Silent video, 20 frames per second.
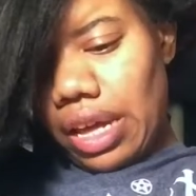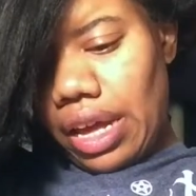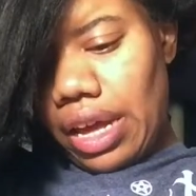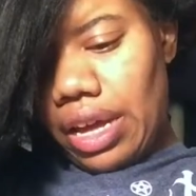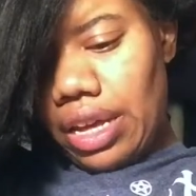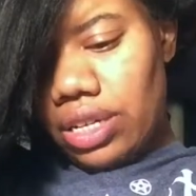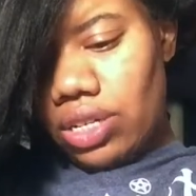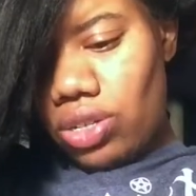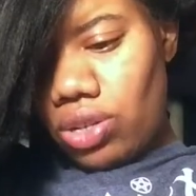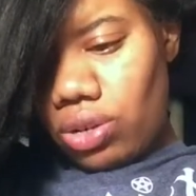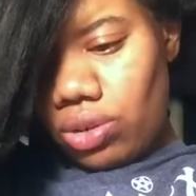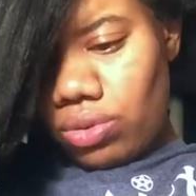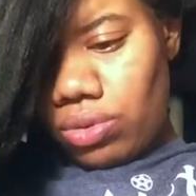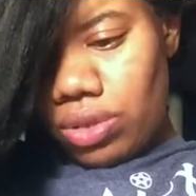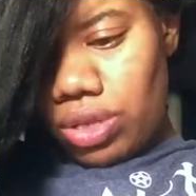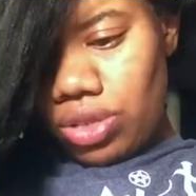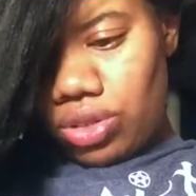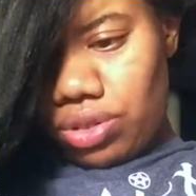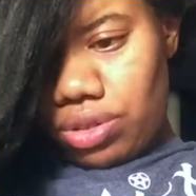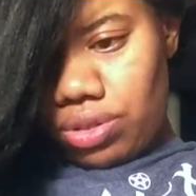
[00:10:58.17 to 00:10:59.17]
I don't
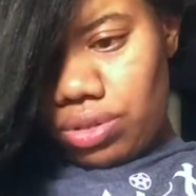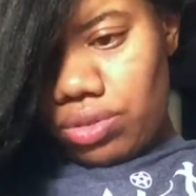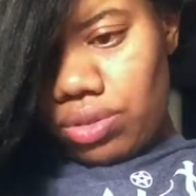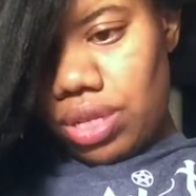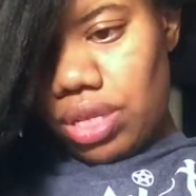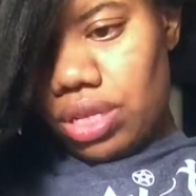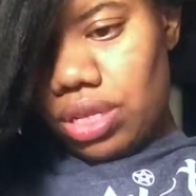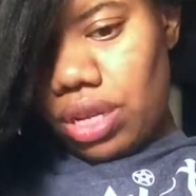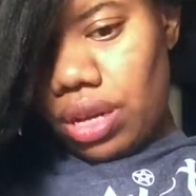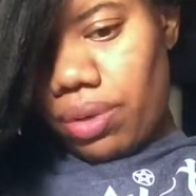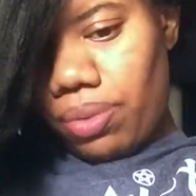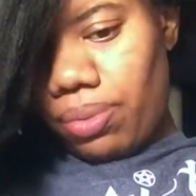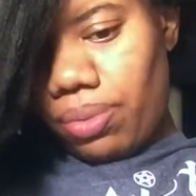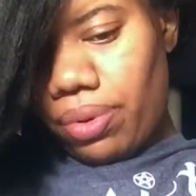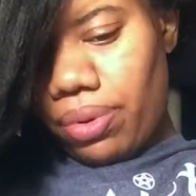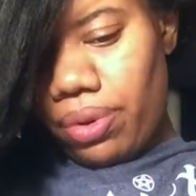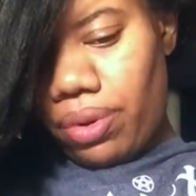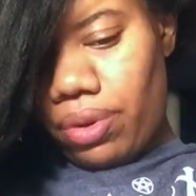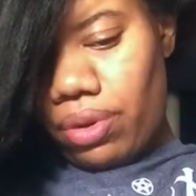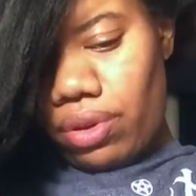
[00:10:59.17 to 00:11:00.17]
want to screw this up
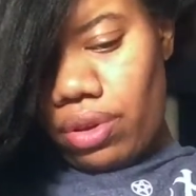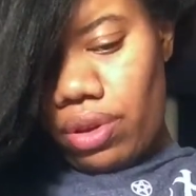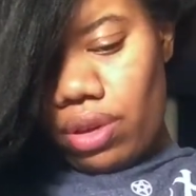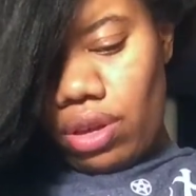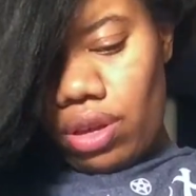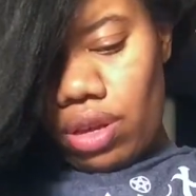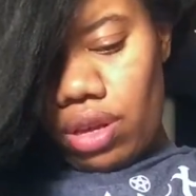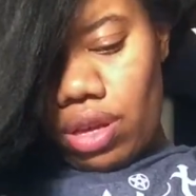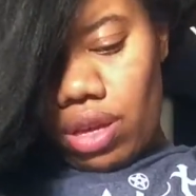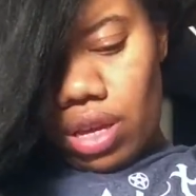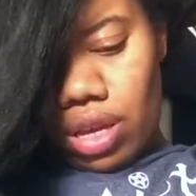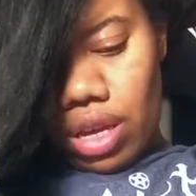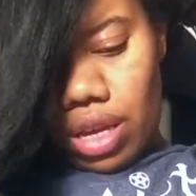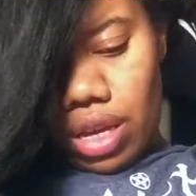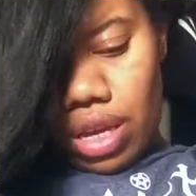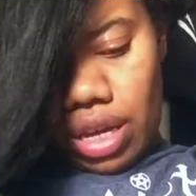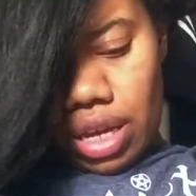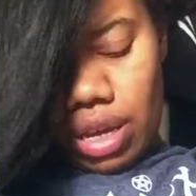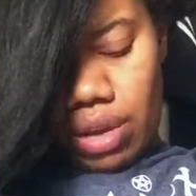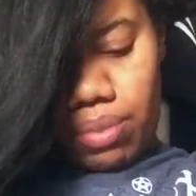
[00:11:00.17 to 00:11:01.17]

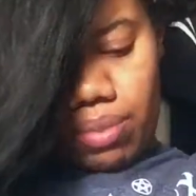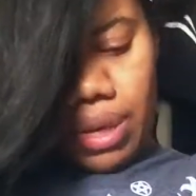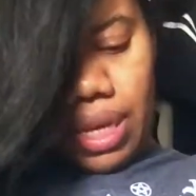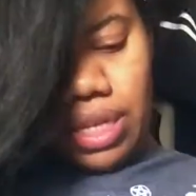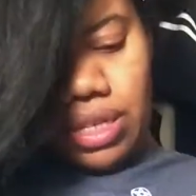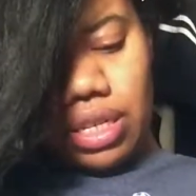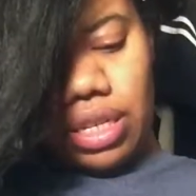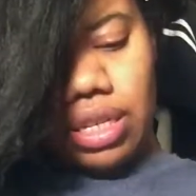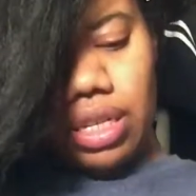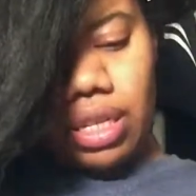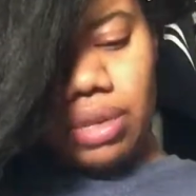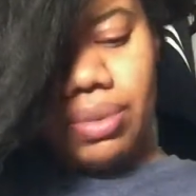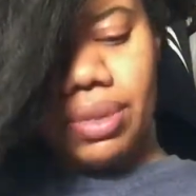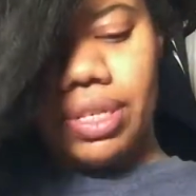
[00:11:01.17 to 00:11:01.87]
and basically